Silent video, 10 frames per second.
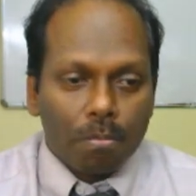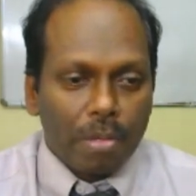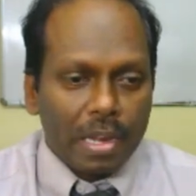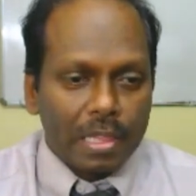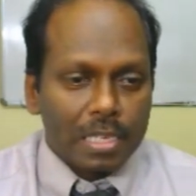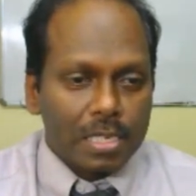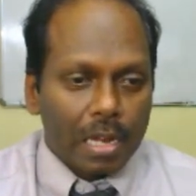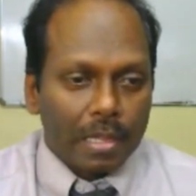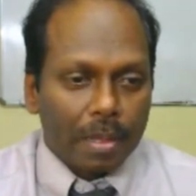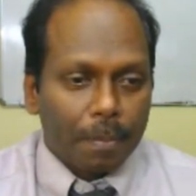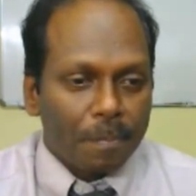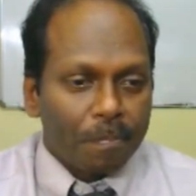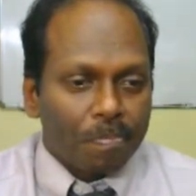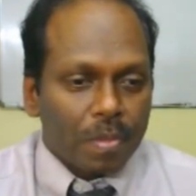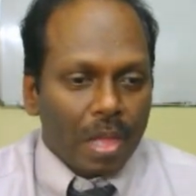Many things are
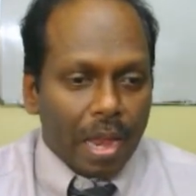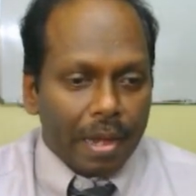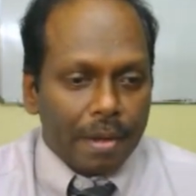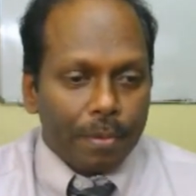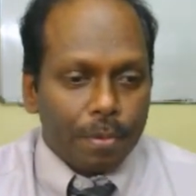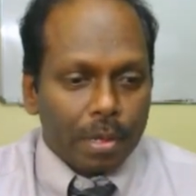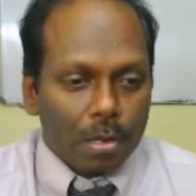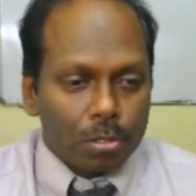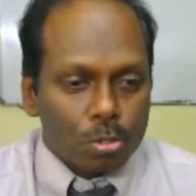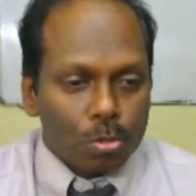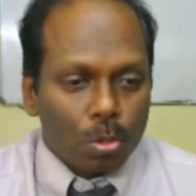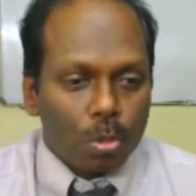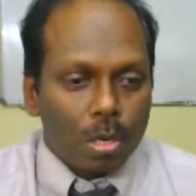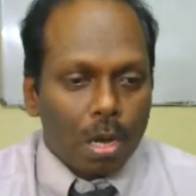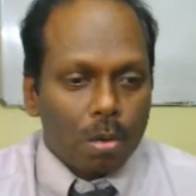there. And you can also
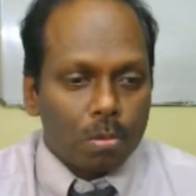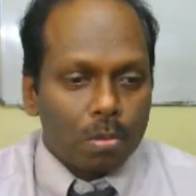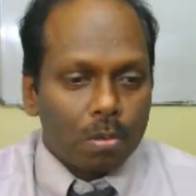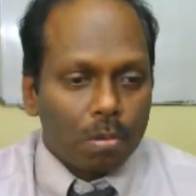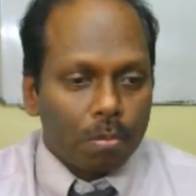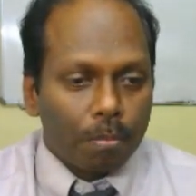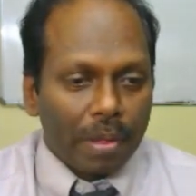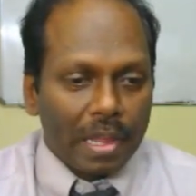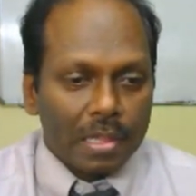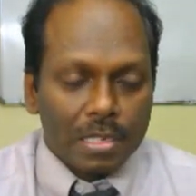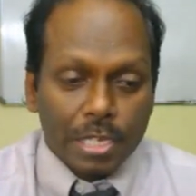scroll down, many other